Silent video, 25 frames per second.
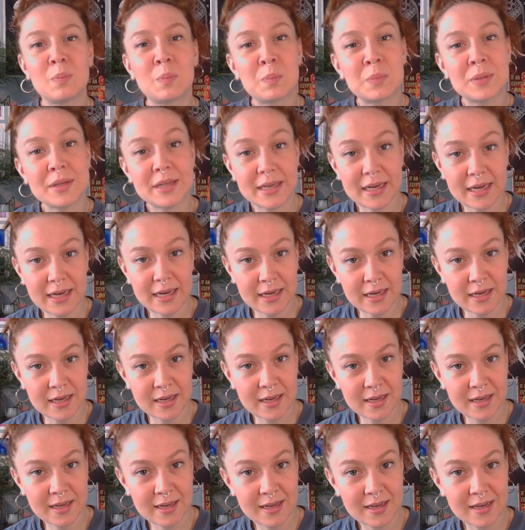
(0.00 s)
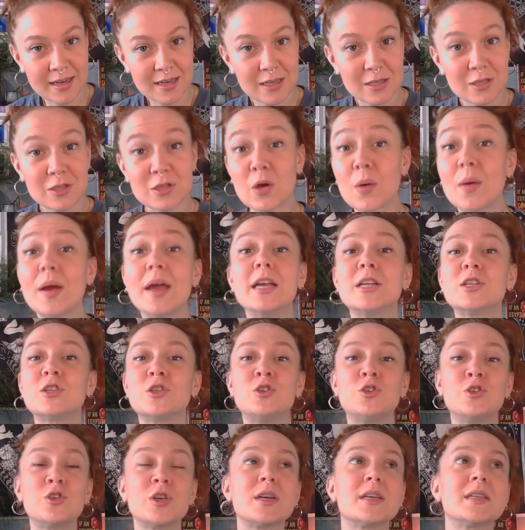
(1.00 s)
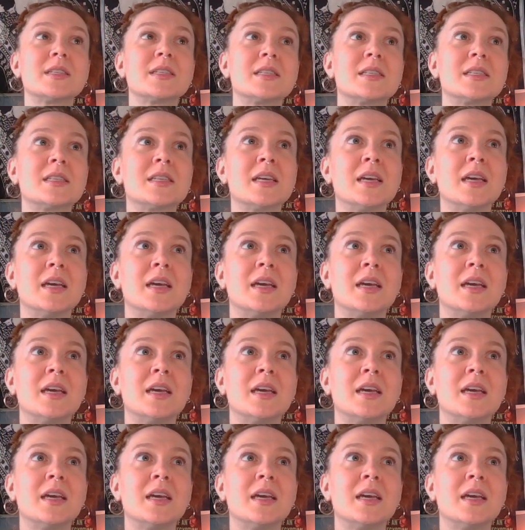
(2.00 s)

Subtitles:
bleak. So it's just